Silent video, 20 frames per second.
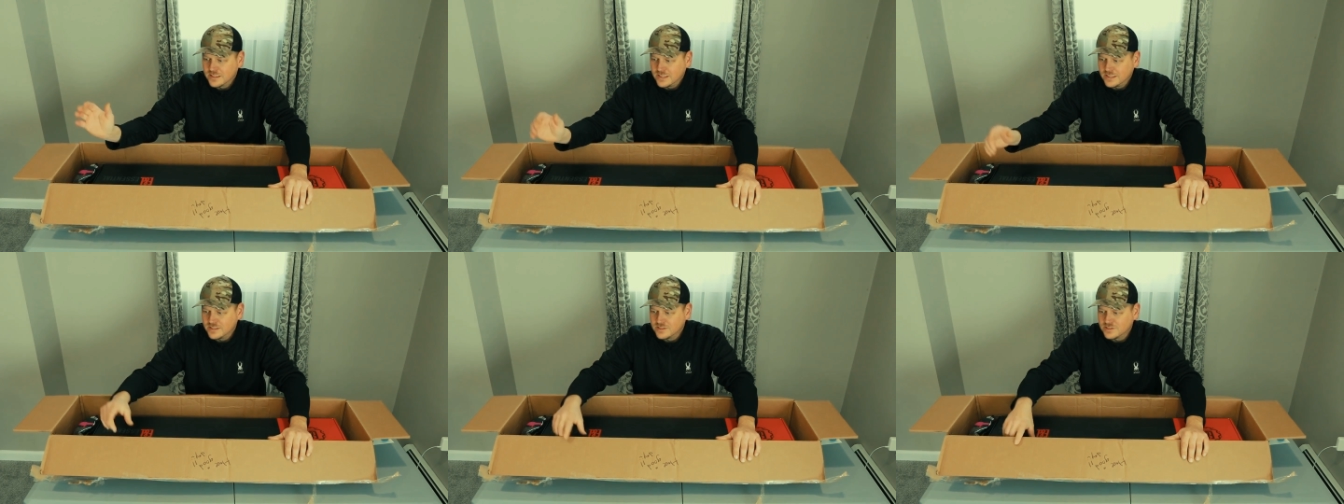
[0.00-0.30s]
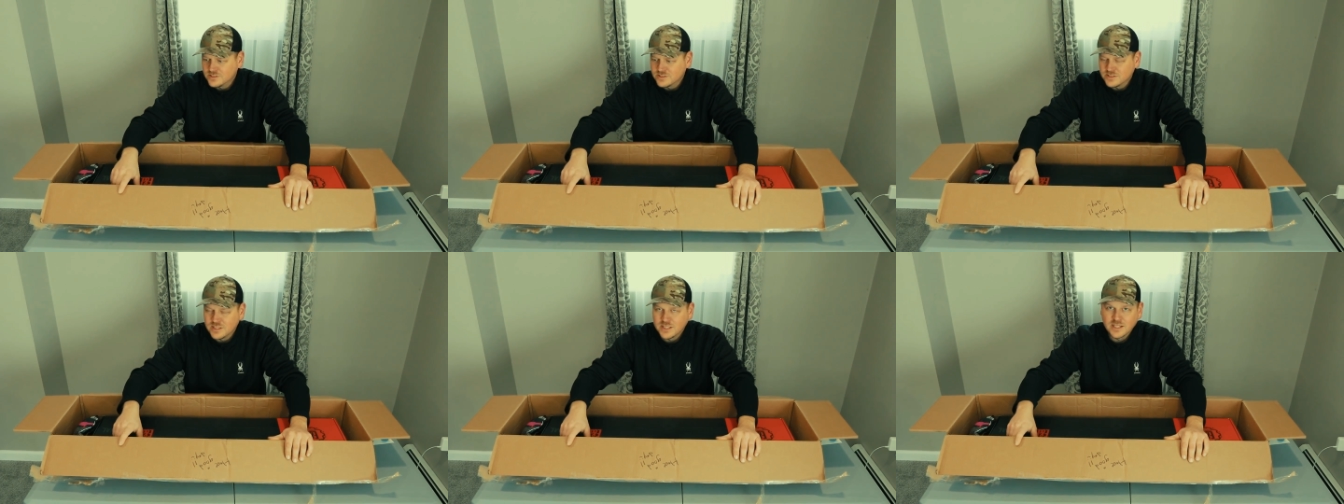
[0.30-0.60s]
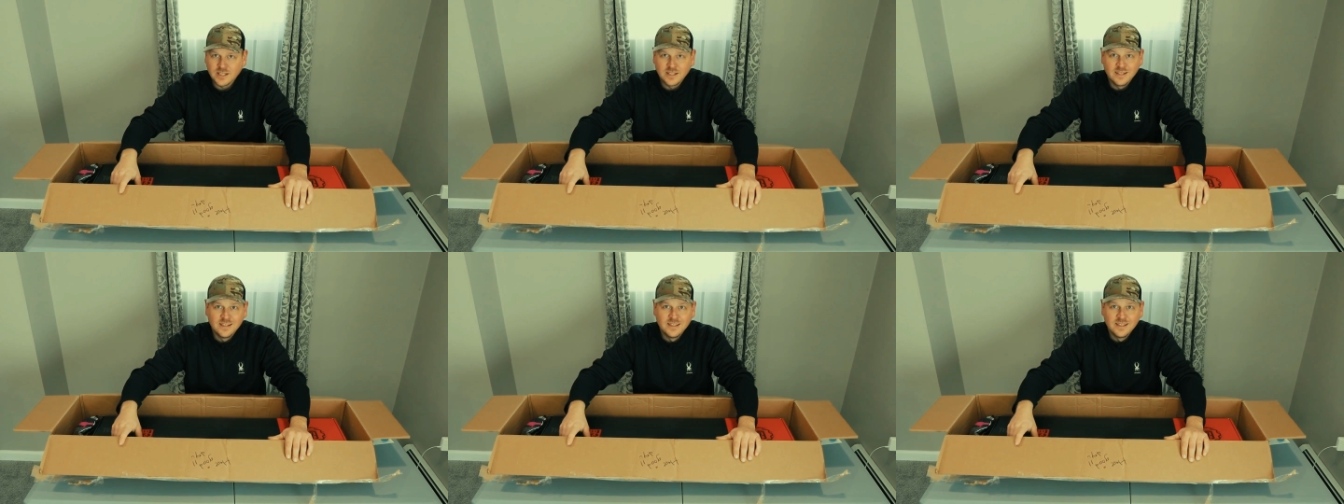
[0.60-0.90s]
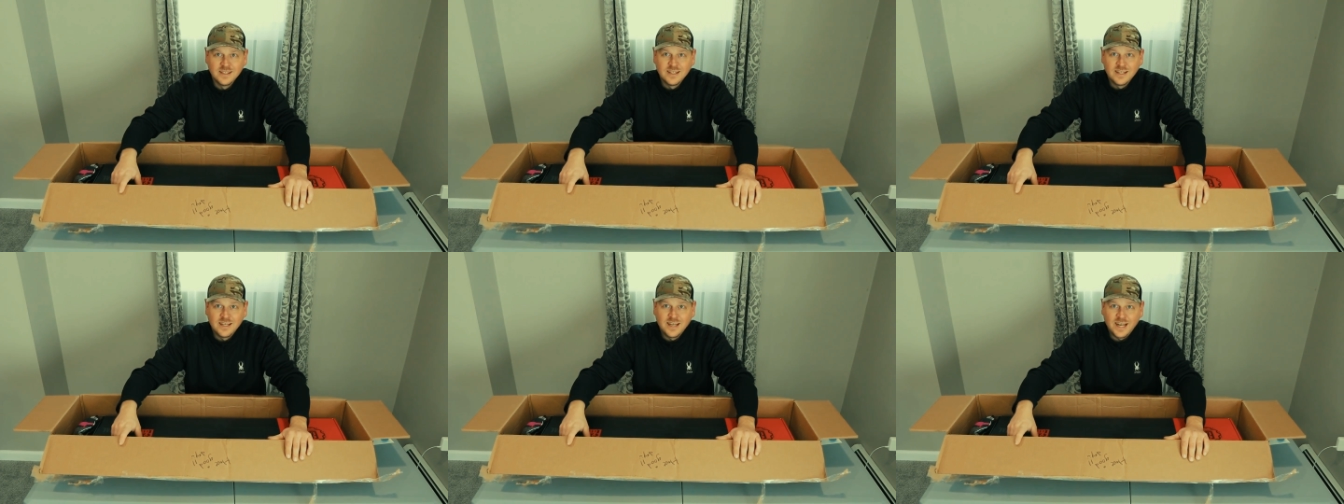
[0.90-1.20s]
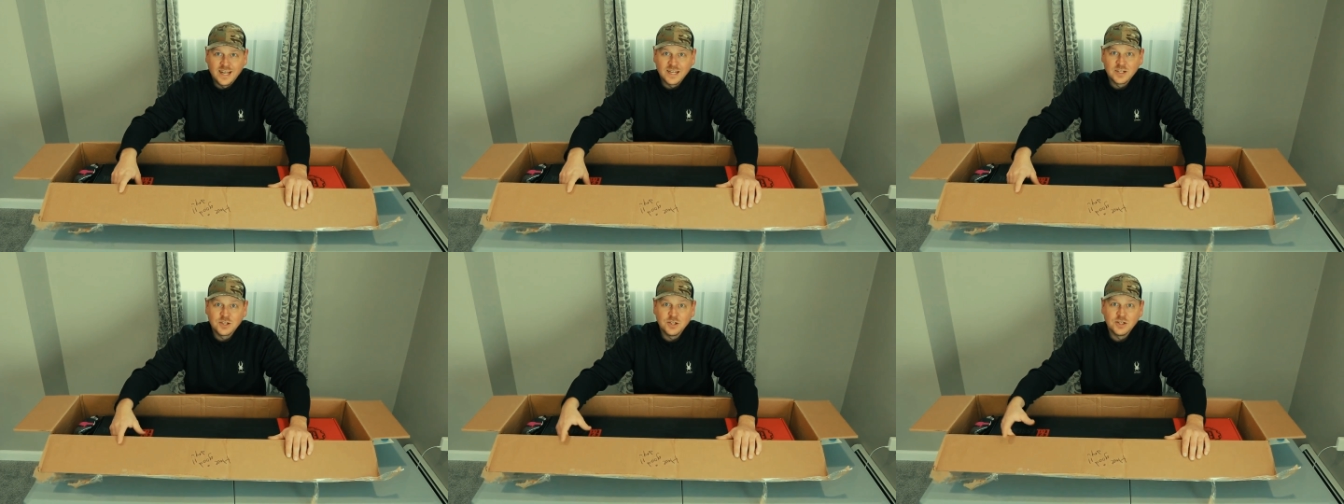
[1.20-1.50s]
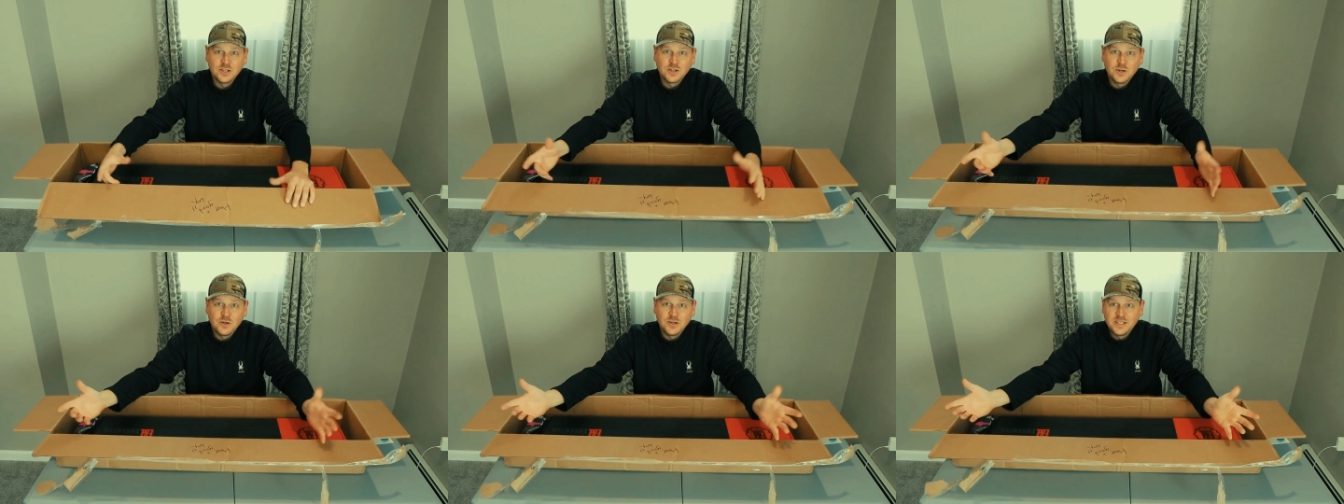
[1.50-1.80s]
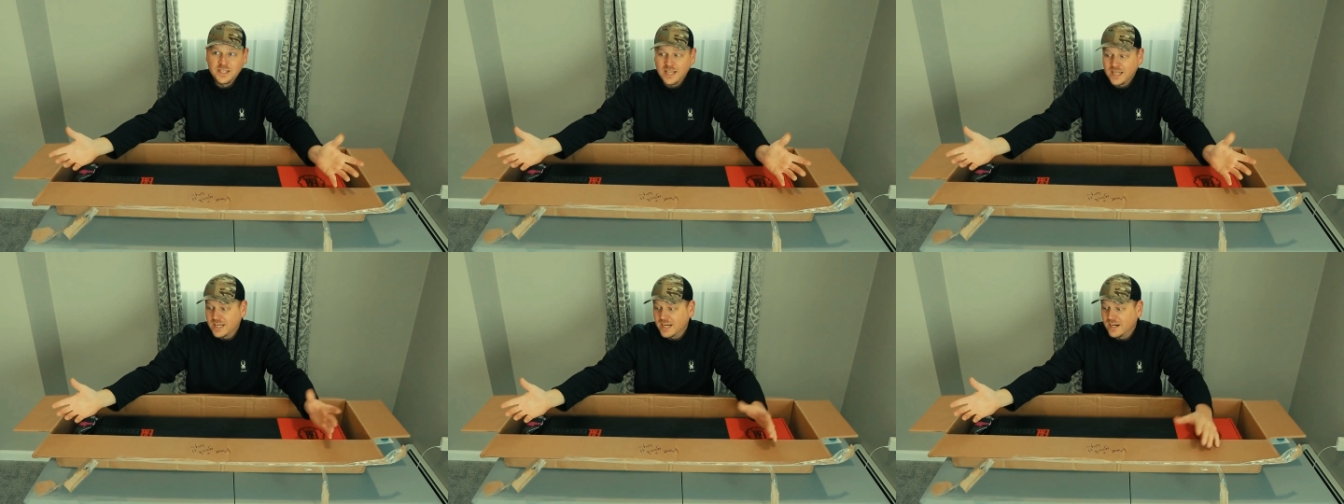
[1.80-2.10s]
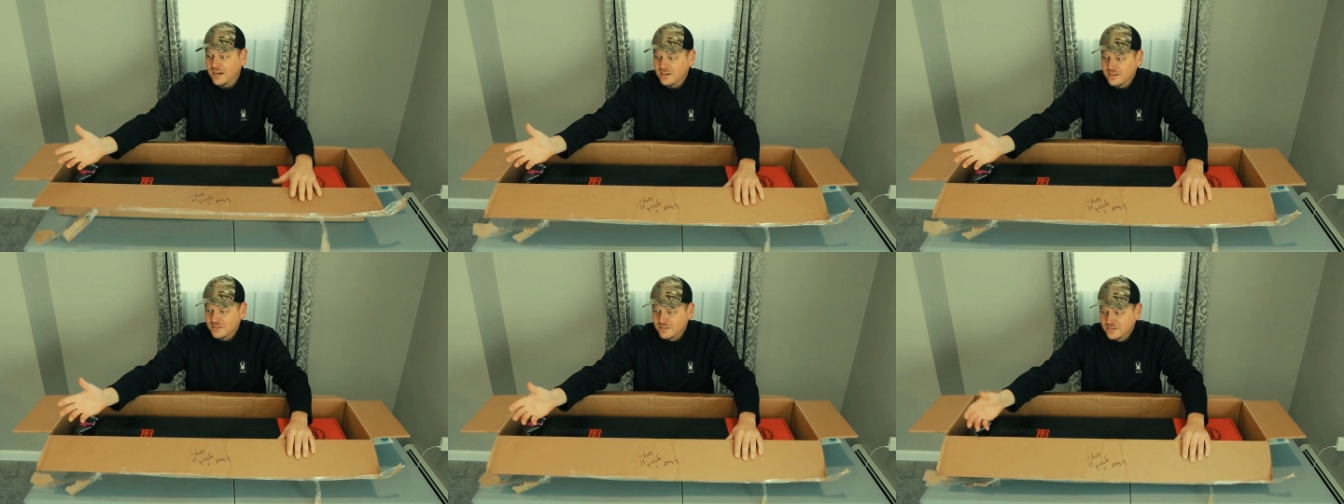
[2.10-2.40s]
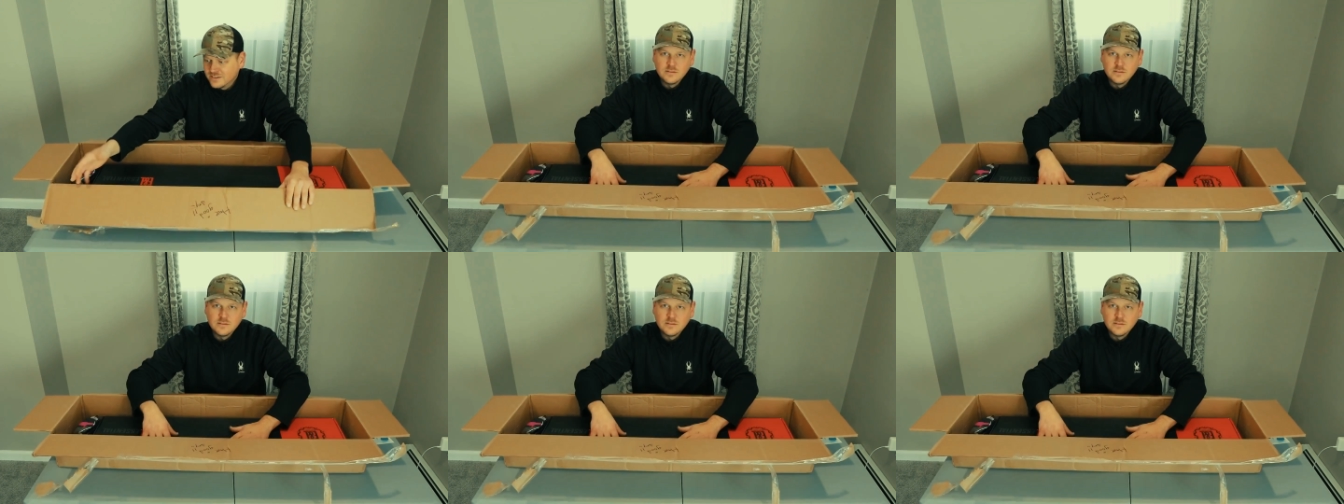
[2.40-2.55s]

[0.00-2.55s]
He's sick and couldn't go to daycare.